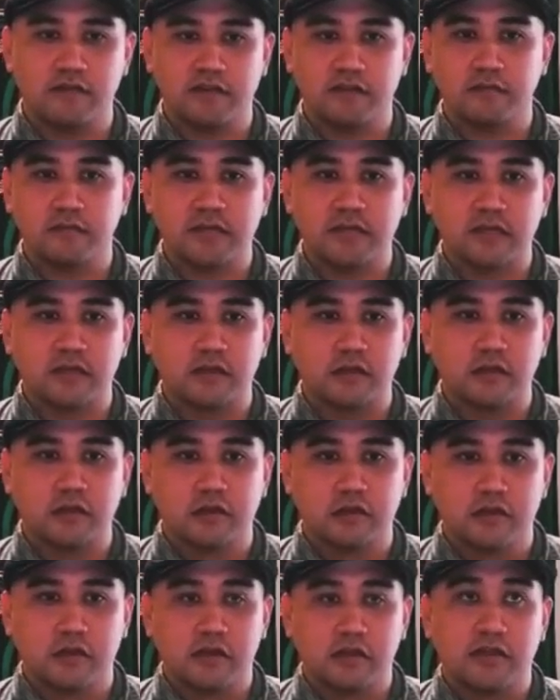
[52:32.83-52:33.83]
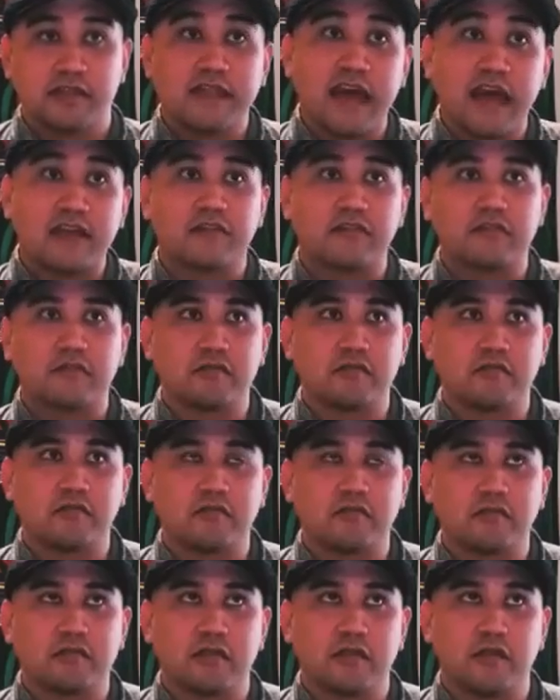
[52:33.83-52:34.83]
And I'm like, you
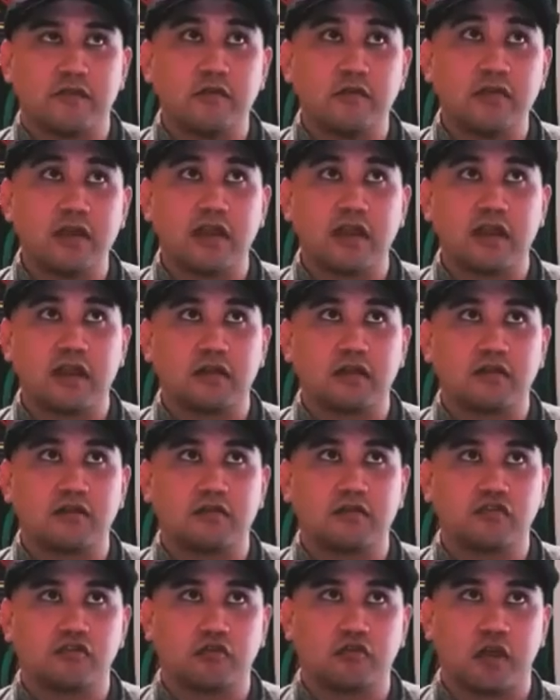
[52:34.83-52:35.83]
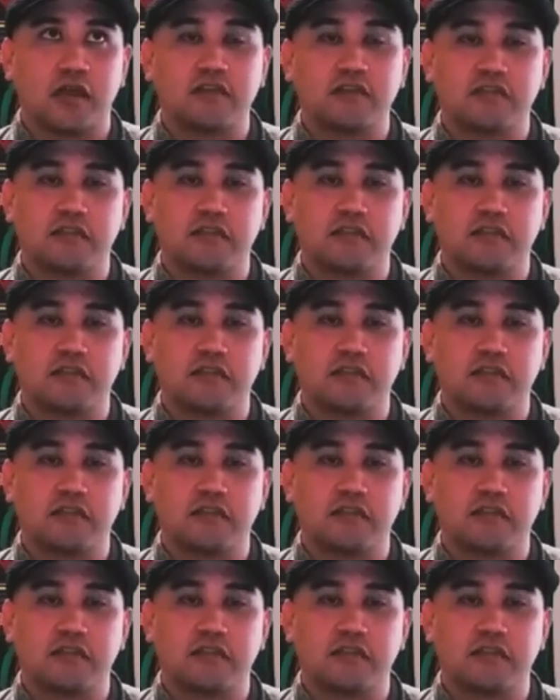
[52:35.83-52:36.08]
can trust